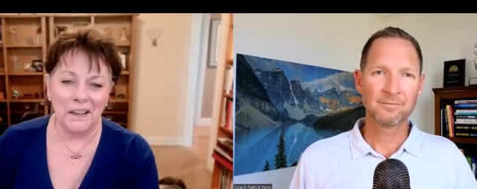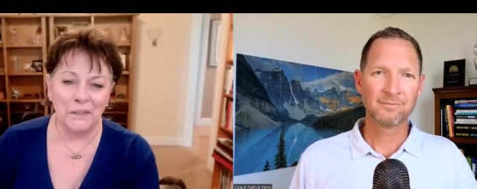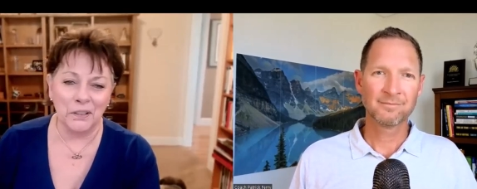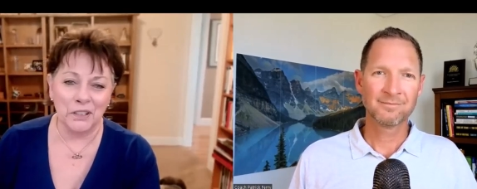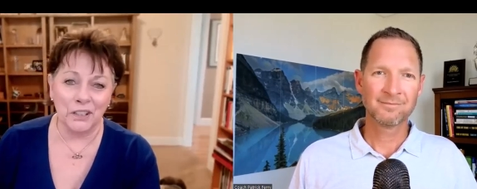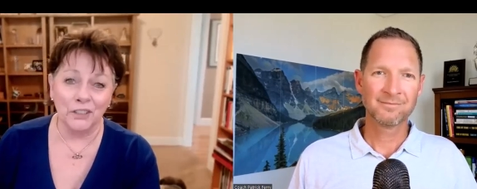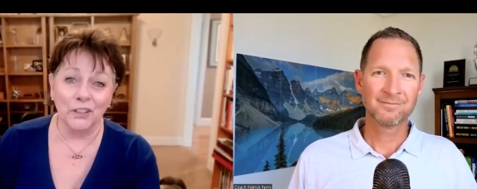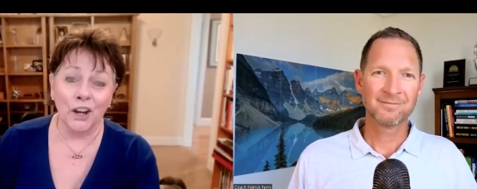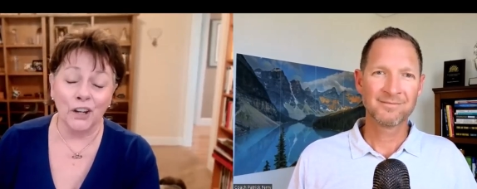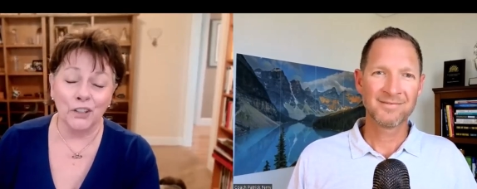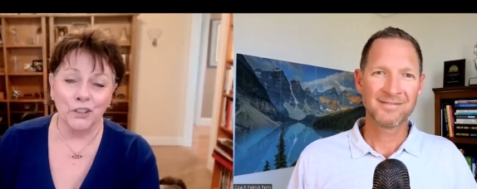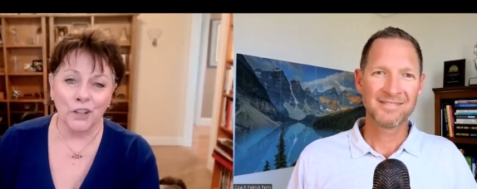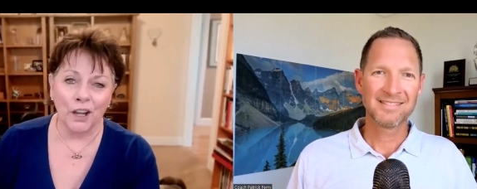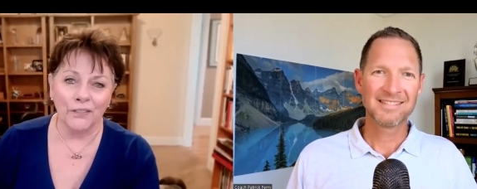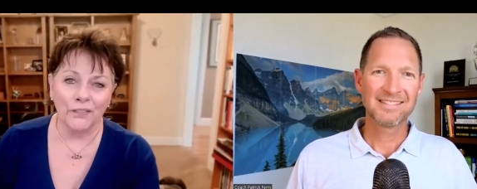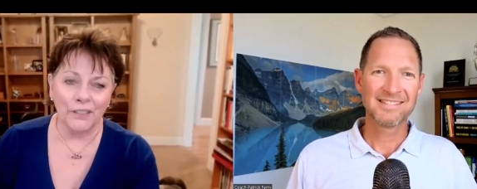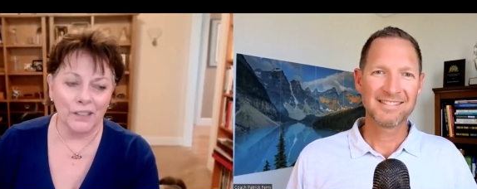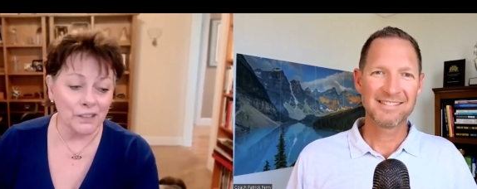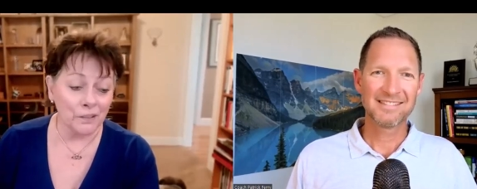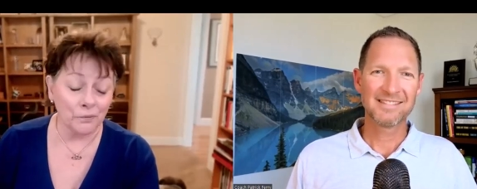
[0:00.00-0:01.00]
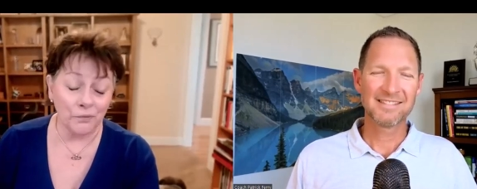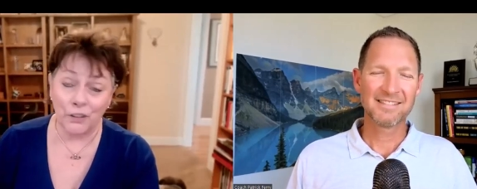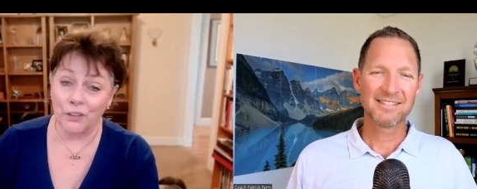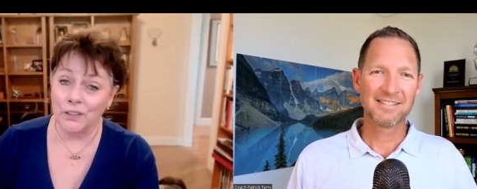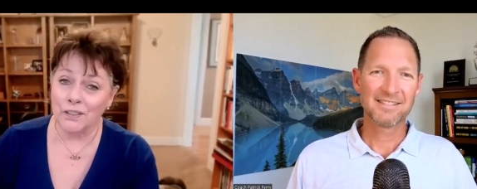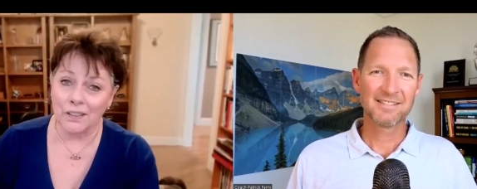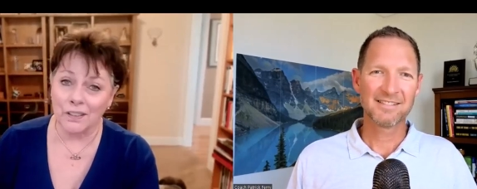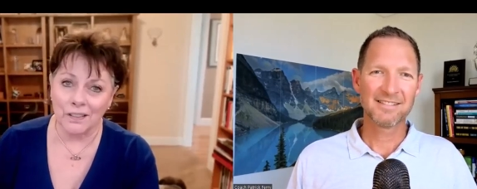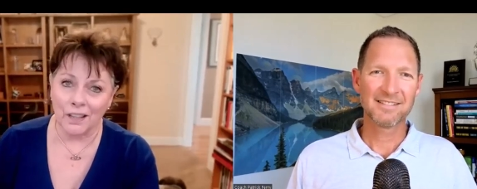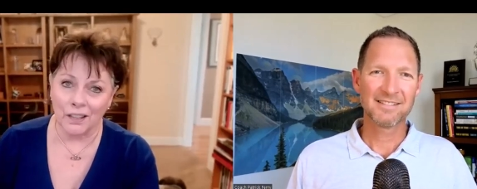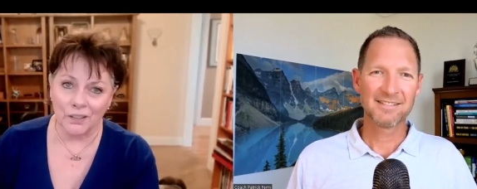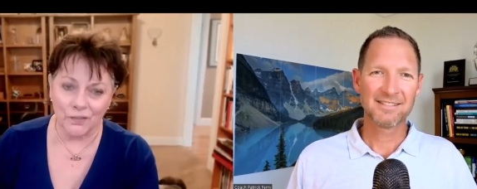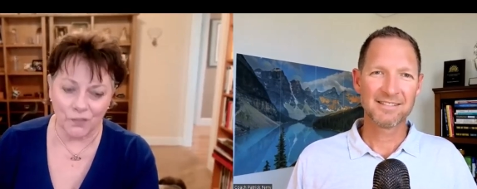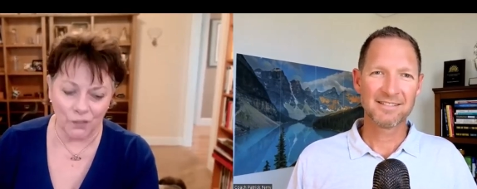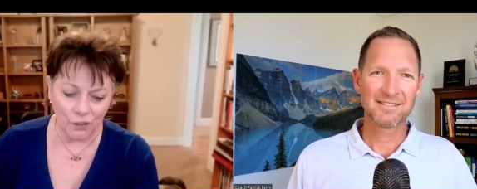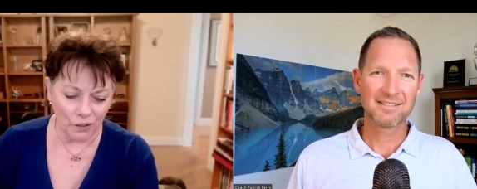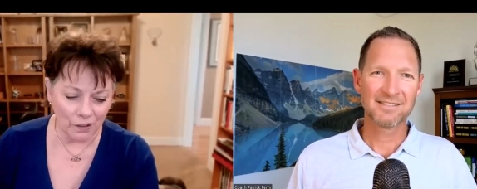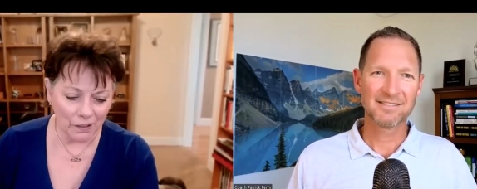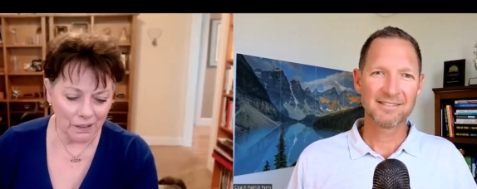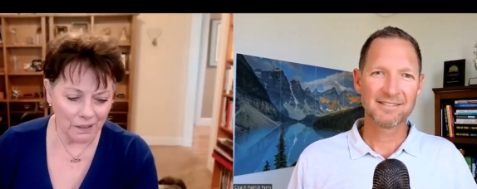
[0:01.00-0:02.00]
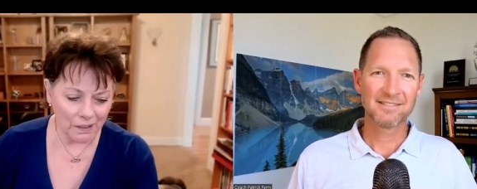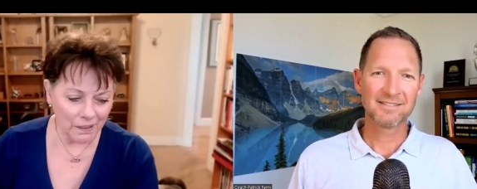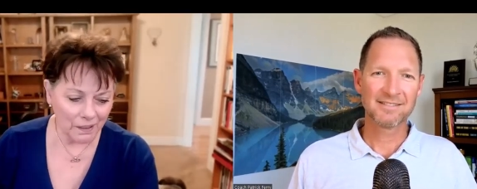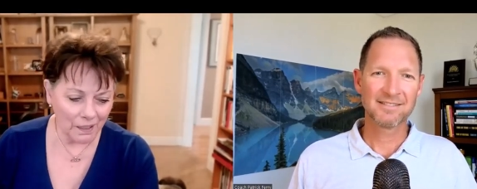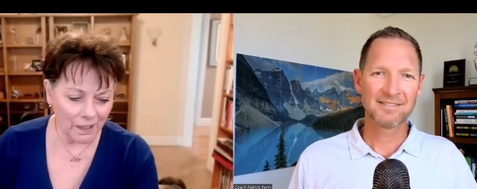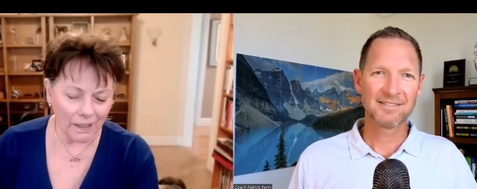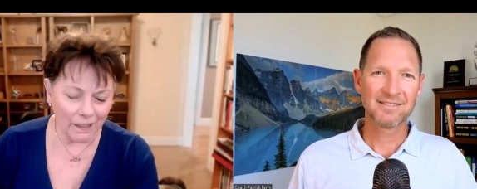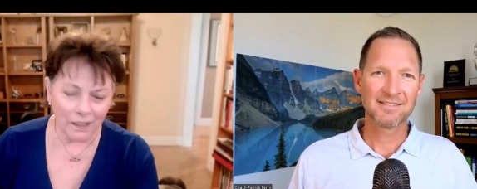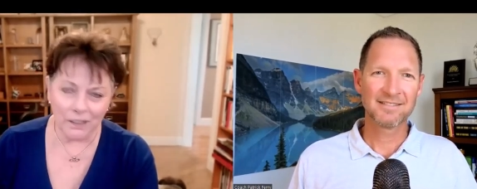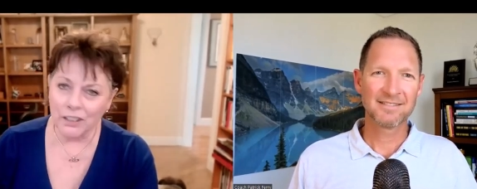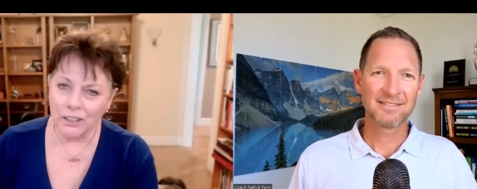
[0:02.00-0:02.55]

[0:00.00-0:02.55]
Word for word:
Speaker 1: it was a large office, very successful. I had a